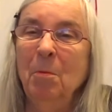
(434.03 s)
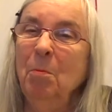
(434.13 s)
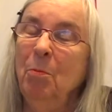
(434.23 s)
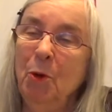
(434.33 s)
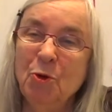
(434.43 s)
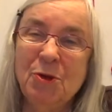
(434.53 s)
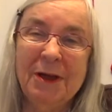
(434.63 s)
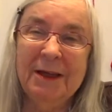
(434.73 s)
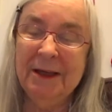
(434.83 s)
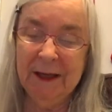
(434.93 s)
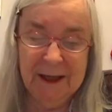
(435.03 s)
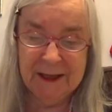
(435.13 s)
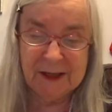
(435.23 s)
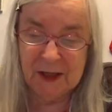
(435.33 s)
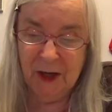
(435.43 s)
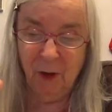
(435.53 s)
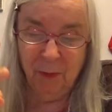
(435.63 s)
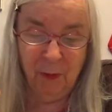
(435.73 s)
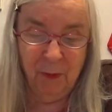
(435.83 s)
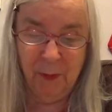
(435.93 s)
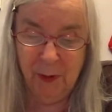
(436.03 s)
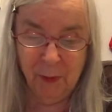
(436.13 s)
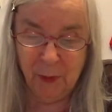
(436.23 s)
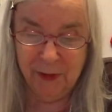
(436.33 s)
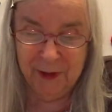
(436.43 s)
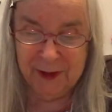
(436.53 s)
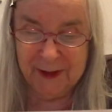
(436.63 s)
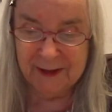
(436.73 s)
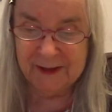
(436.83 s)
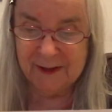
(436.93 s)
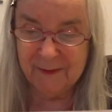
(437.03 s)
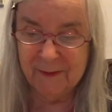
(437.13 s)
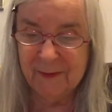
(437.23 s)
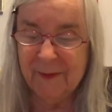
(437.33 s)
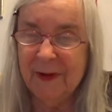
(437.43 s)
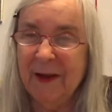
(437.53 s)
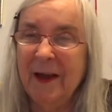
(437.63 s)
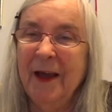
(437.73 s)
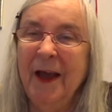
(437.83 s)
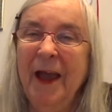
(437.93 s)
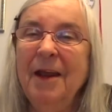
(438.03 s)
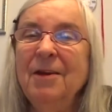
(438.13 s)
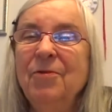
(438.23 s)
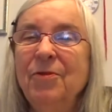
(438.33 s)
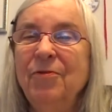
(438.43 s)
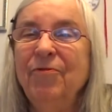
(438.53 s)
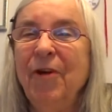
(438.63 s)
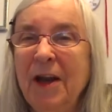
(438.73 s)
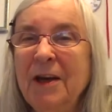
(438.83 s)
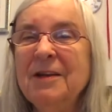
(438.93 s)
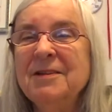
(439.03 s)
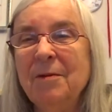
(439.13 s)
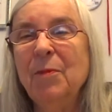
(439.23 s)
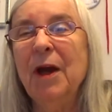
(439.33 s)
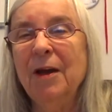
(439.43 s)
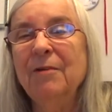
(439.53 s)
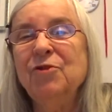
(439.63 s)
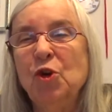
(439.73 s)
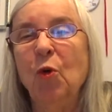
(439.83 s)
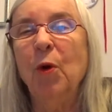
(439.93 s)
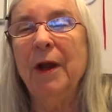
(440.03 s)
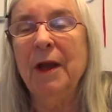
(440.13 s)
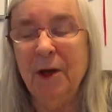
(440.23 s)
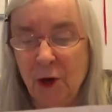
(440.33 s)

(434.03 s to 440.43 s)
music and ditties to help remember things, and finding some kind of joy in